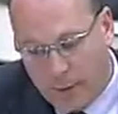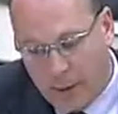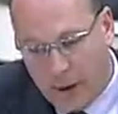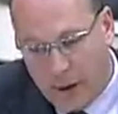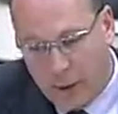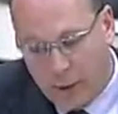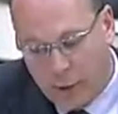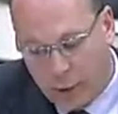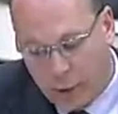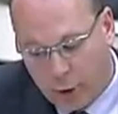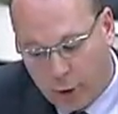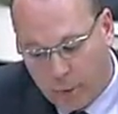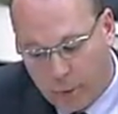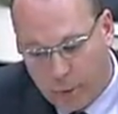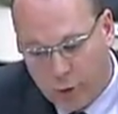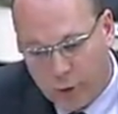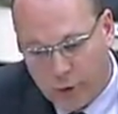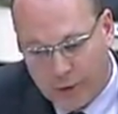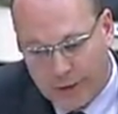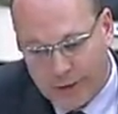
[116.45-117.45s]
well,
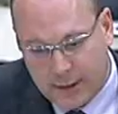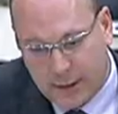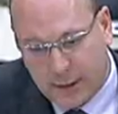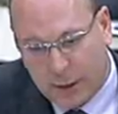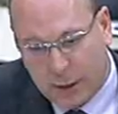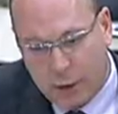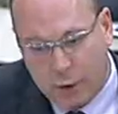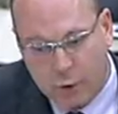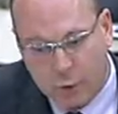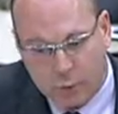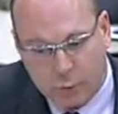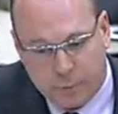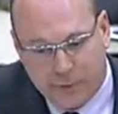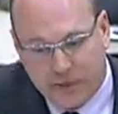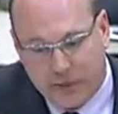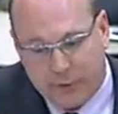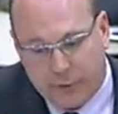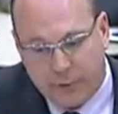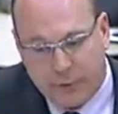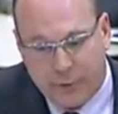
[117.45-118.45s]
to come
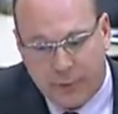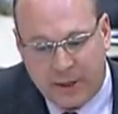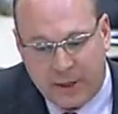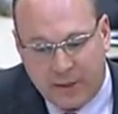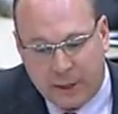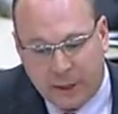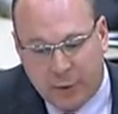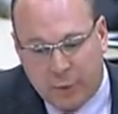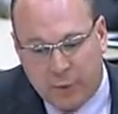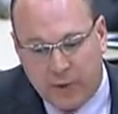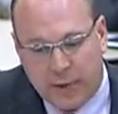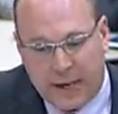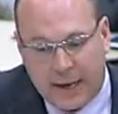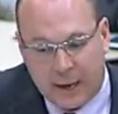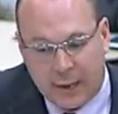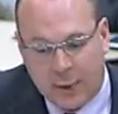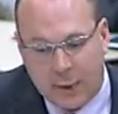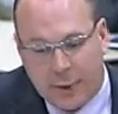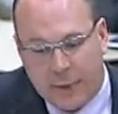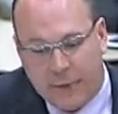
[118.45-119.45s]
back to the report,
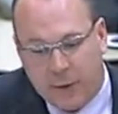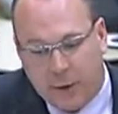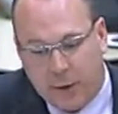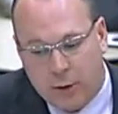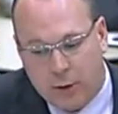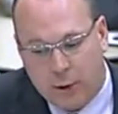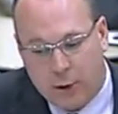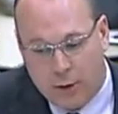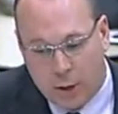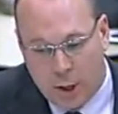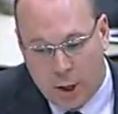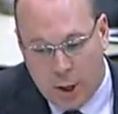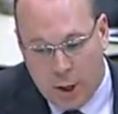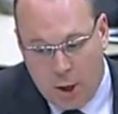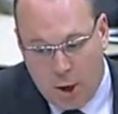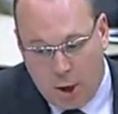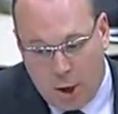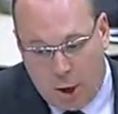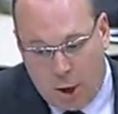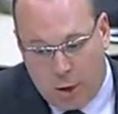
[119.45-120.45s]
you
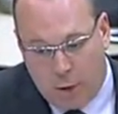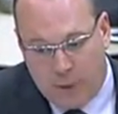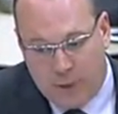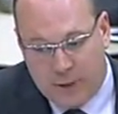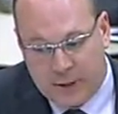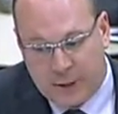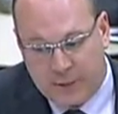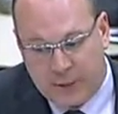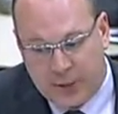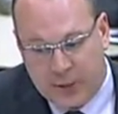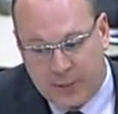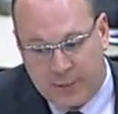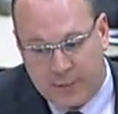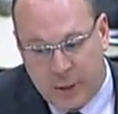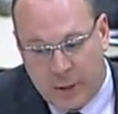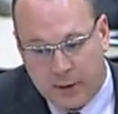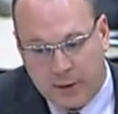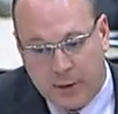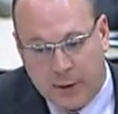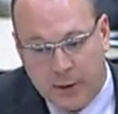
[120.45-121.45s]
may have been in
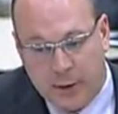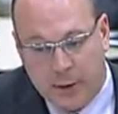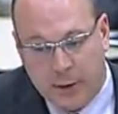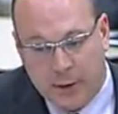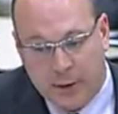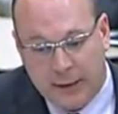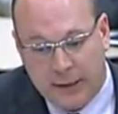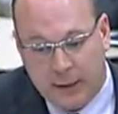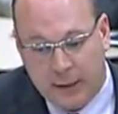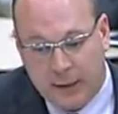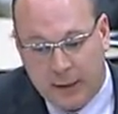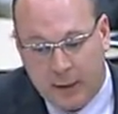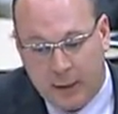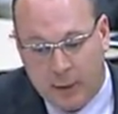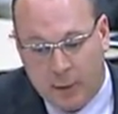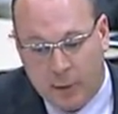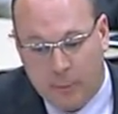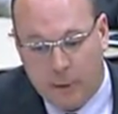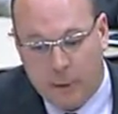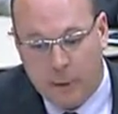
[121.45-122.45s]
contact with the
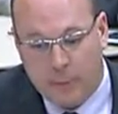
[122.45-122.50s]
Minister of